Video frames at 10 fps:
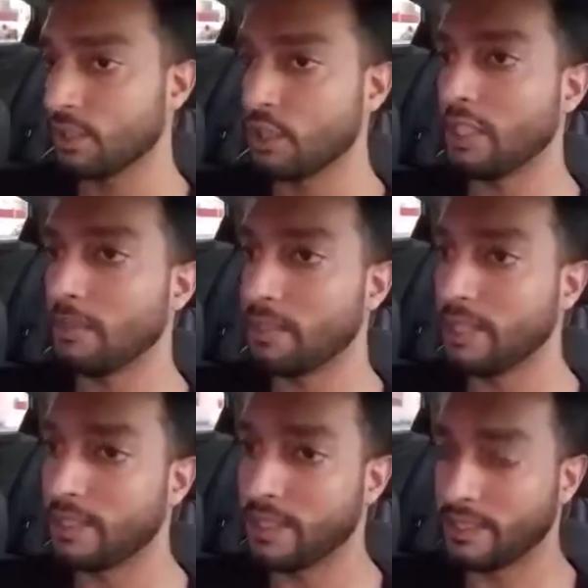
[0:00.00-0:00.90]

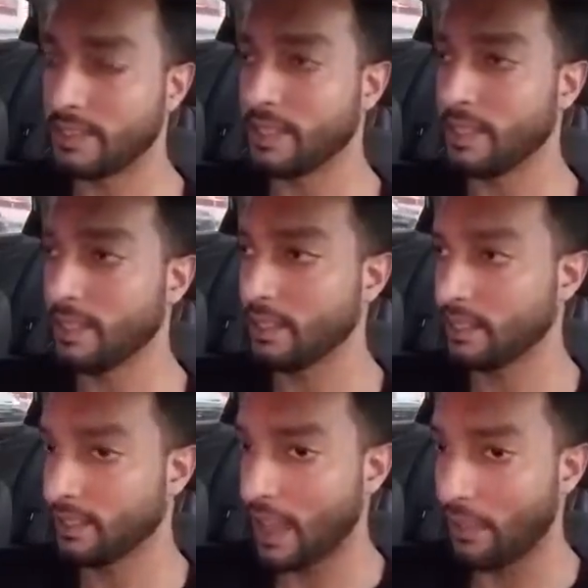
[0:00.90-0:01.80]
GBTC,
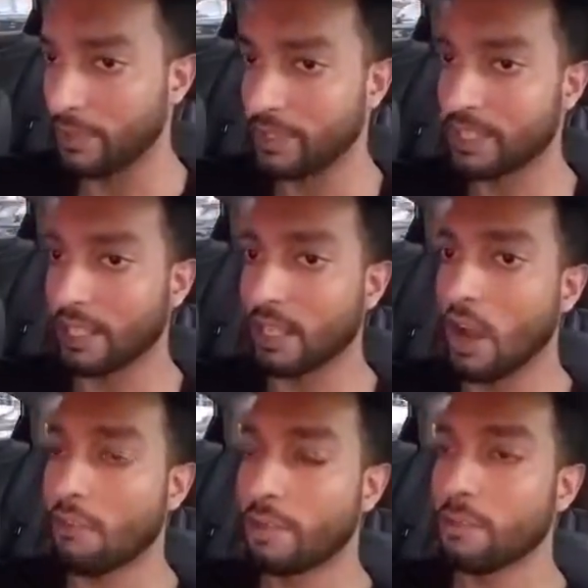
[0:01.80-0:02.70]
have been selling off.